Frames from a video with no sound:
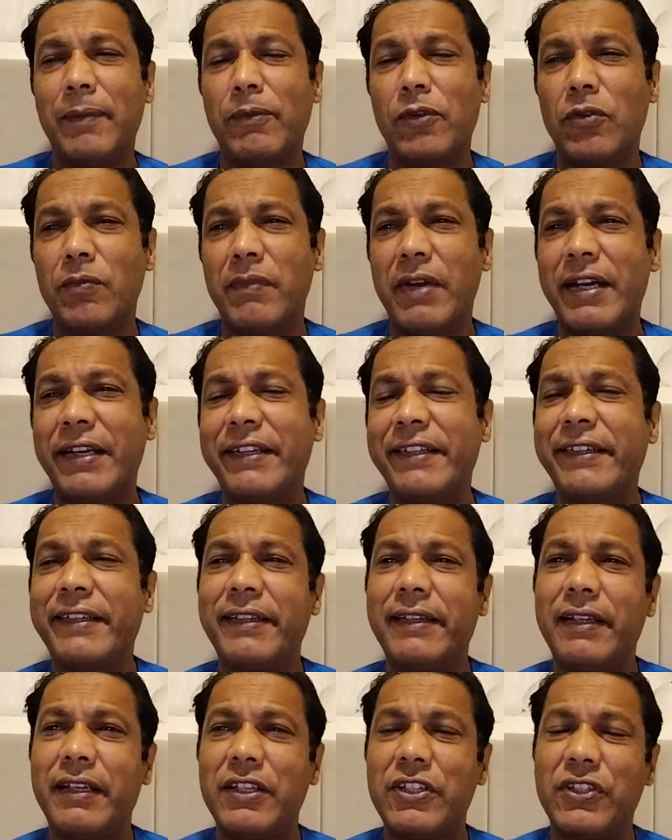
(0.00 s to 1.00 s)

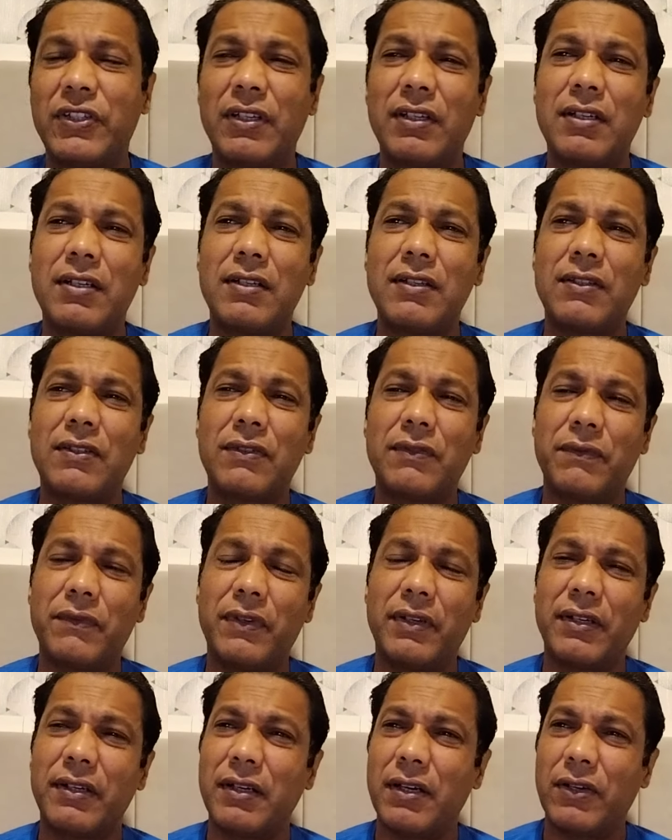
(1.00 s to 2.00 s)
Diplomatic relations
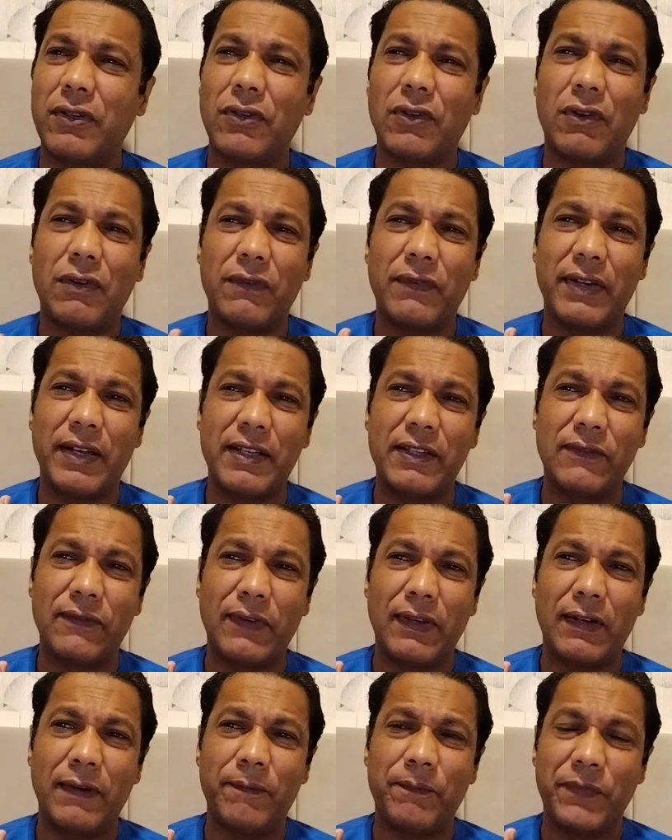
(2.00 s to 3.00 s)
were cut off as
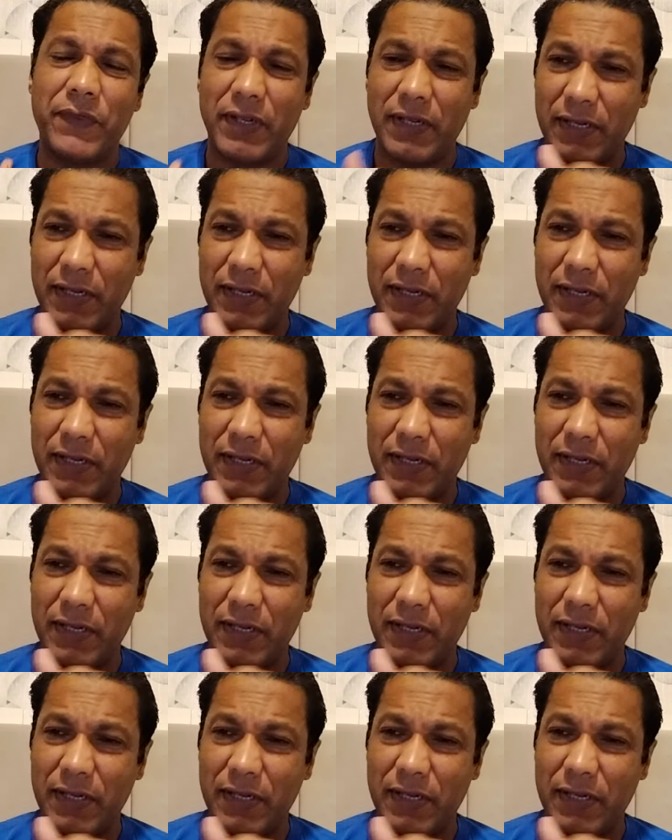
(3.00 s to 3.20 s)
well.